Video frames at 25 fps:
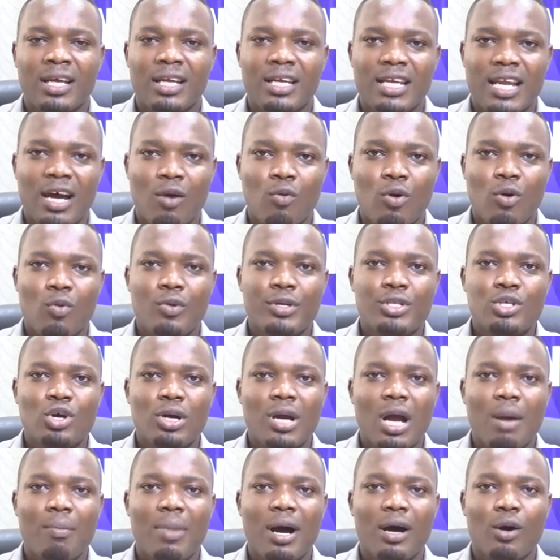Now, when we
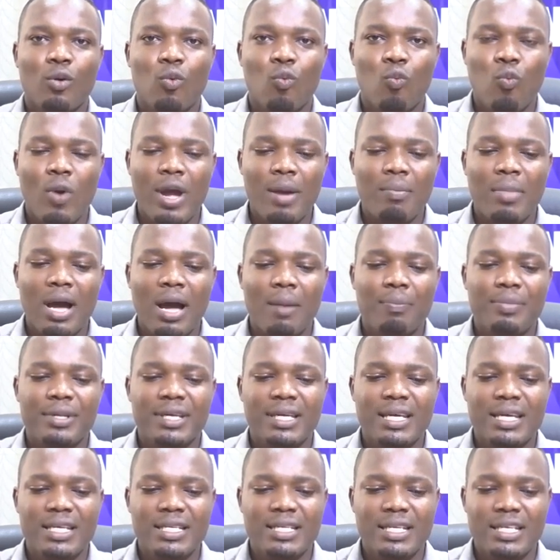talk about web
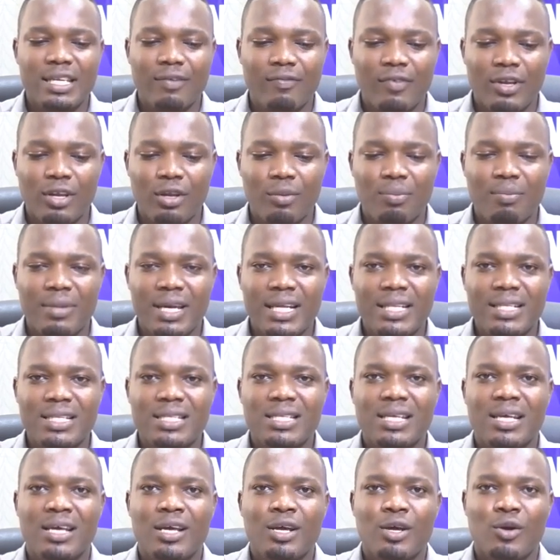application
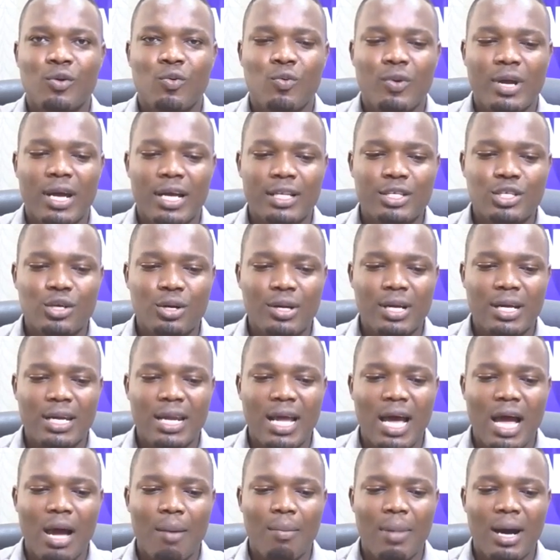development, we are
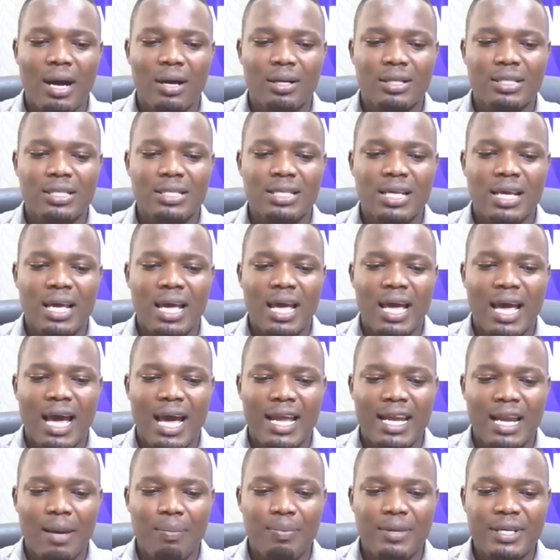talking about
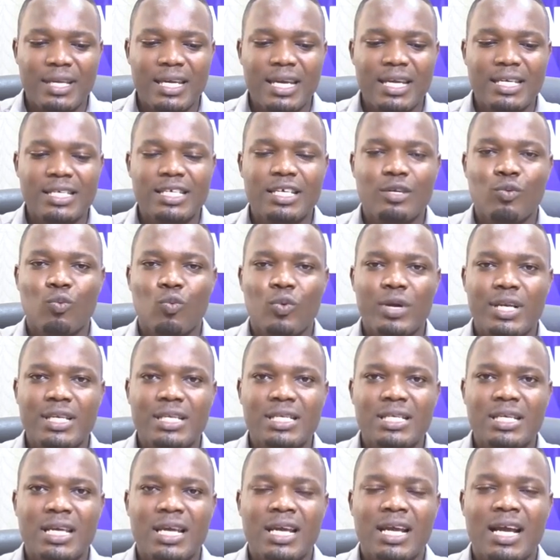an application
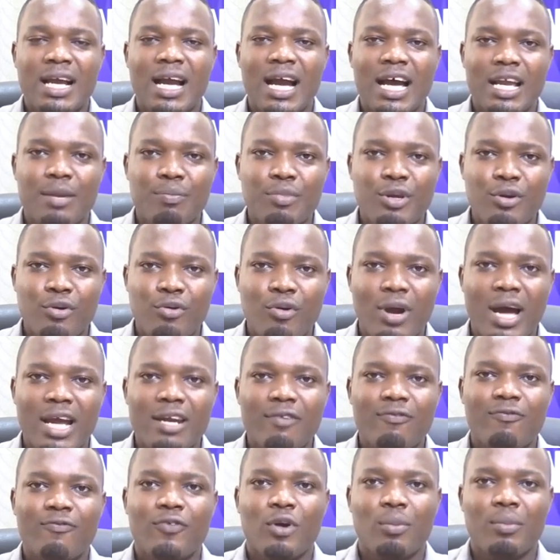which can be
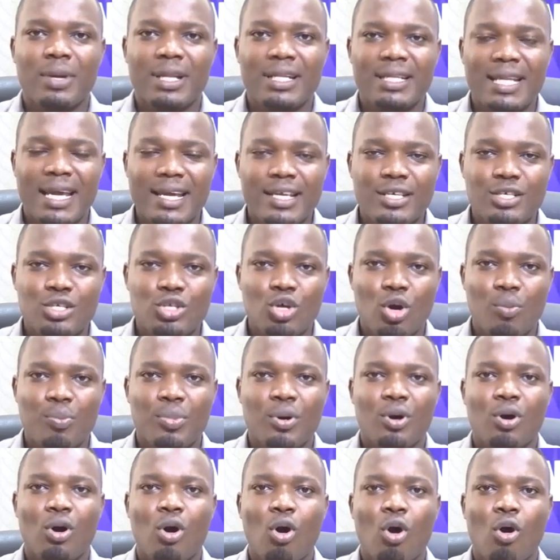run from a
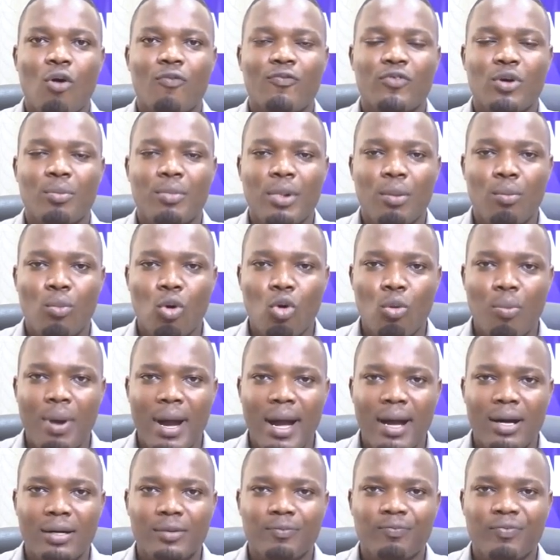desktop or from a
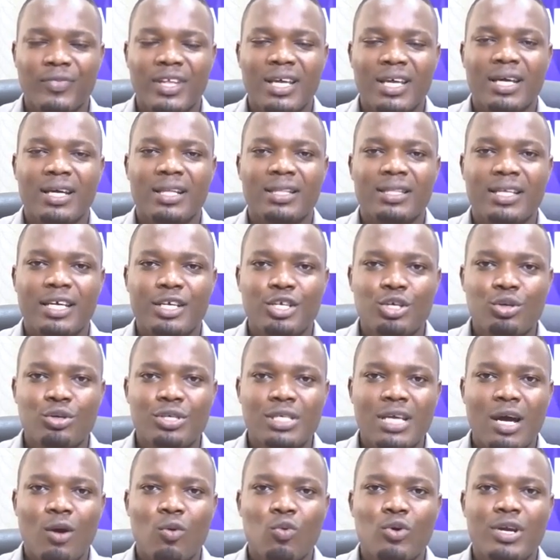mobile. The
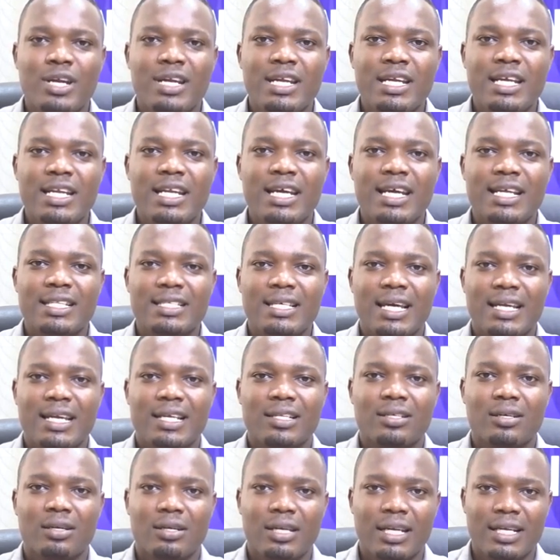user would need
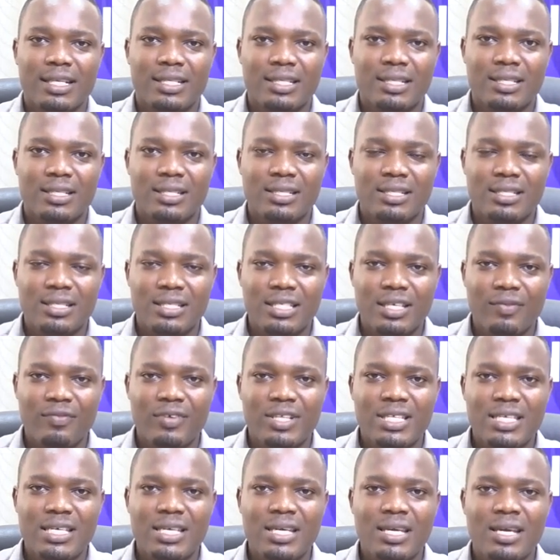internet
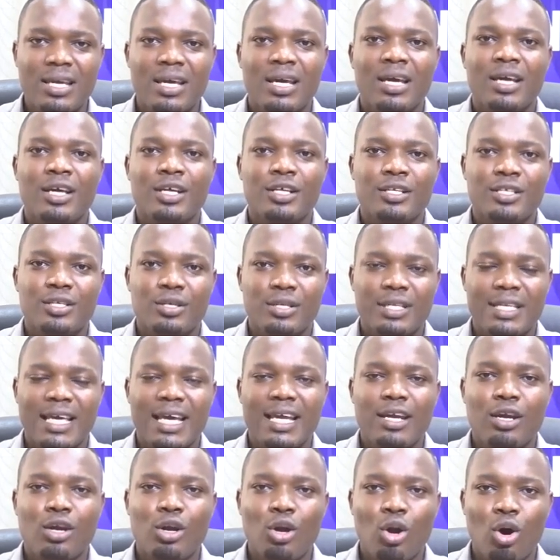connectivity to
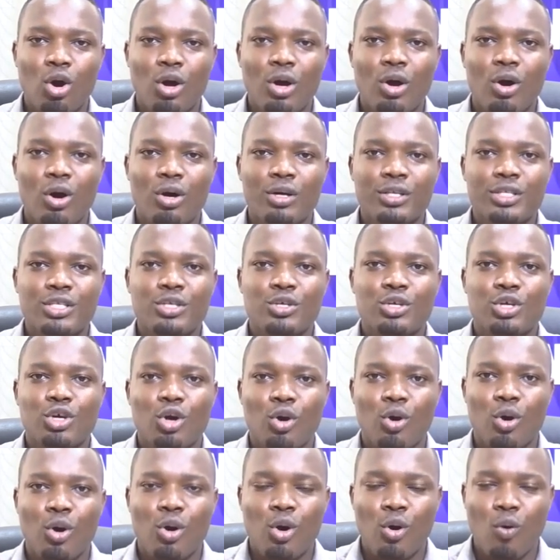then log onto
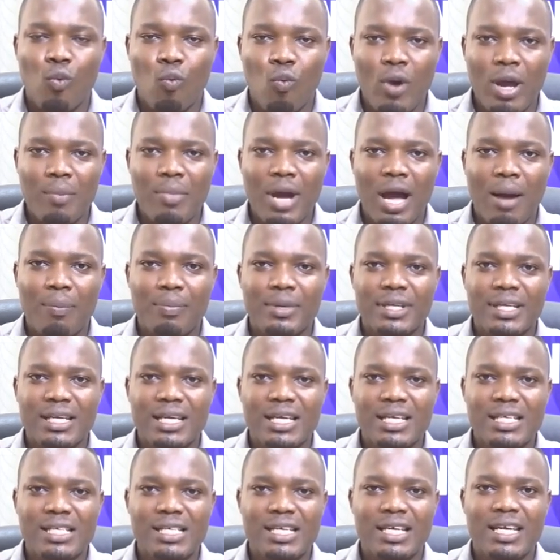your web
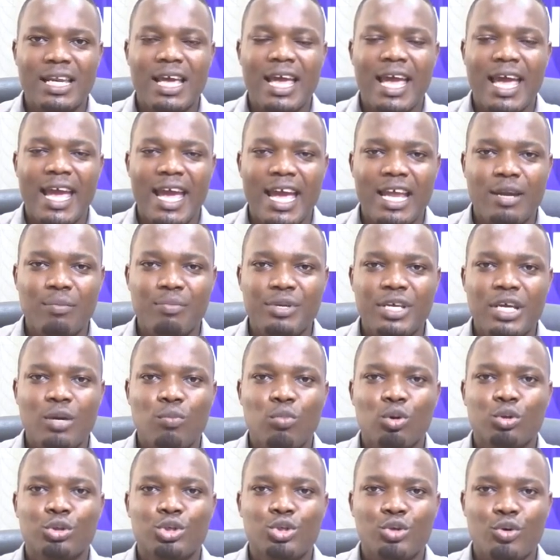application and be
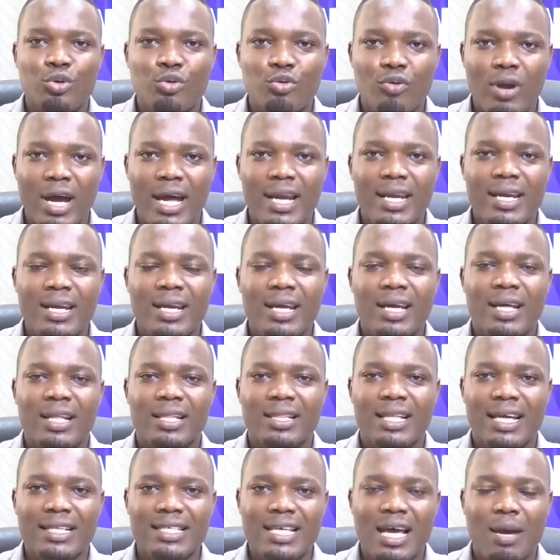able to run
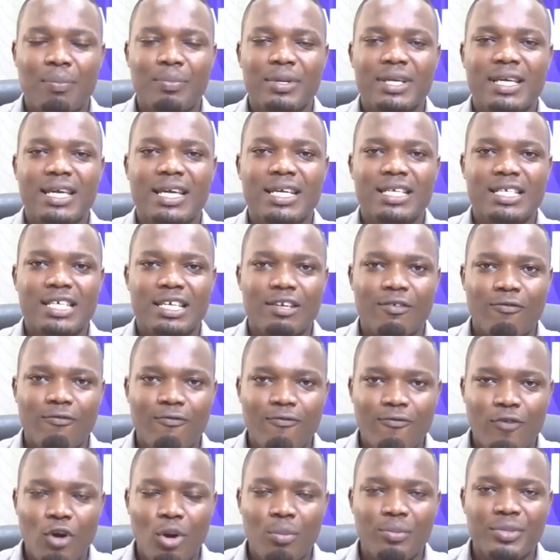that application
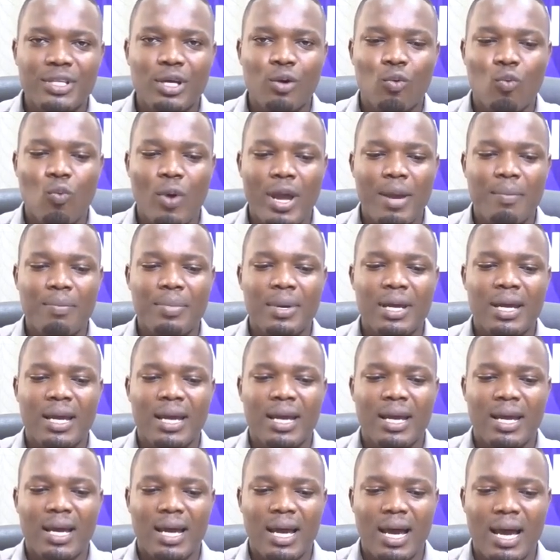from the web
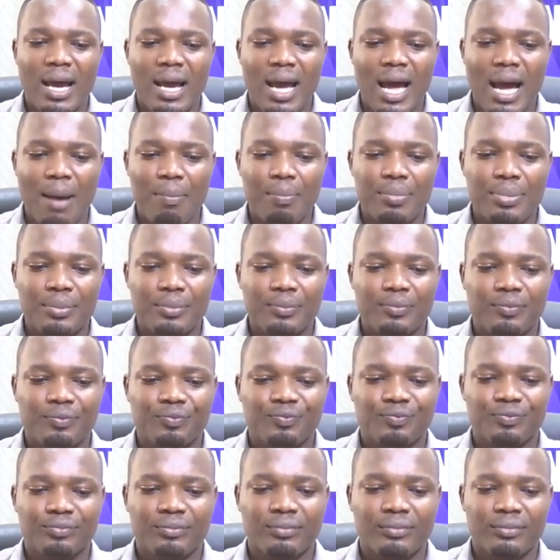app.
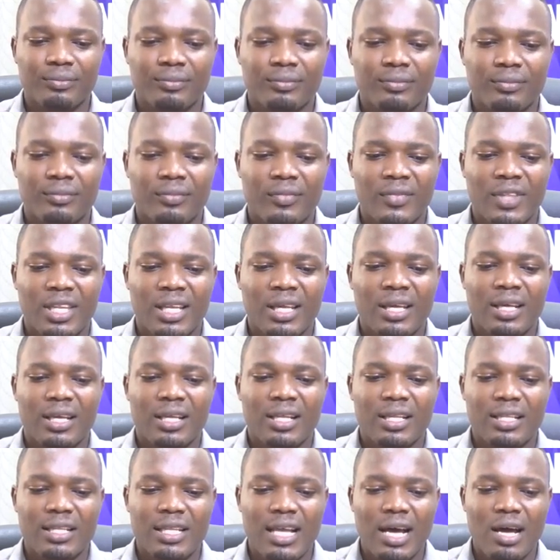
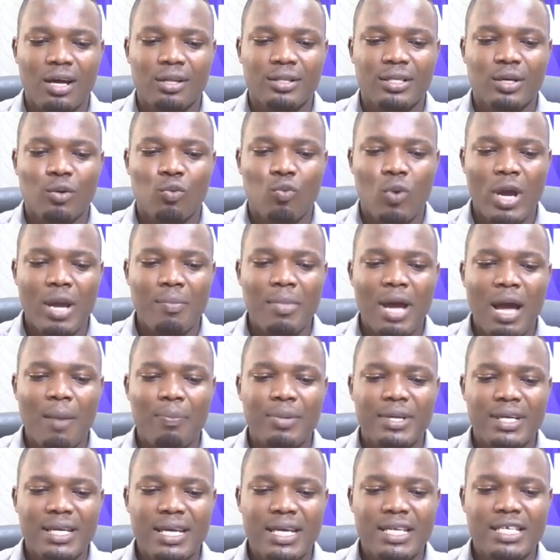Now, the web
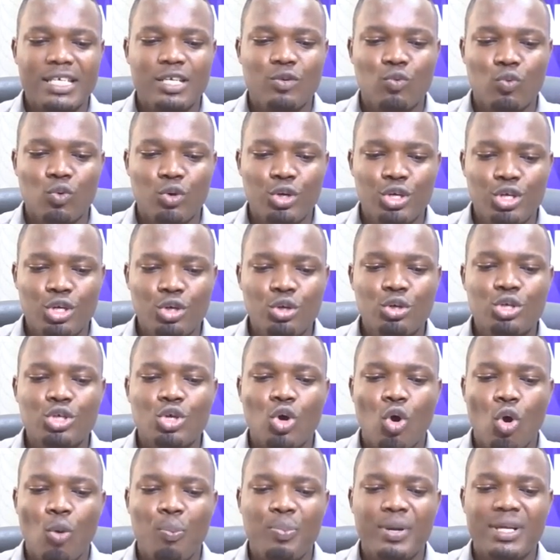application will
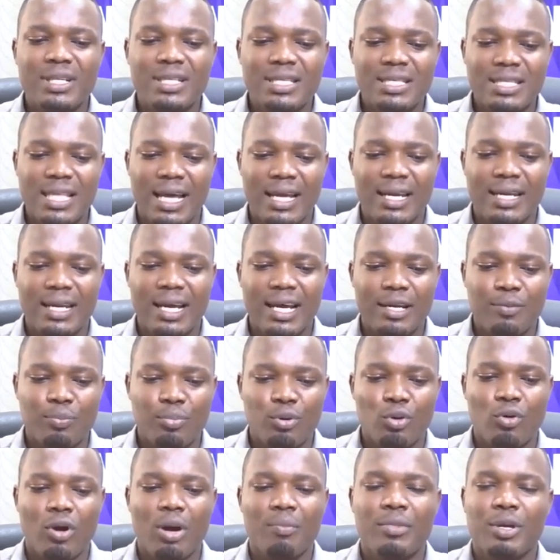use open standard
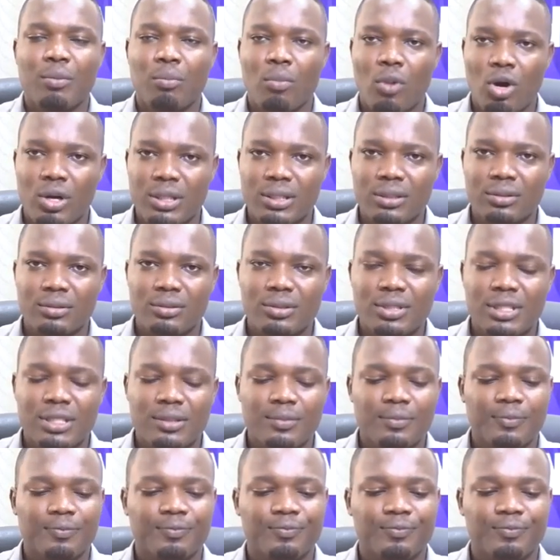programming models.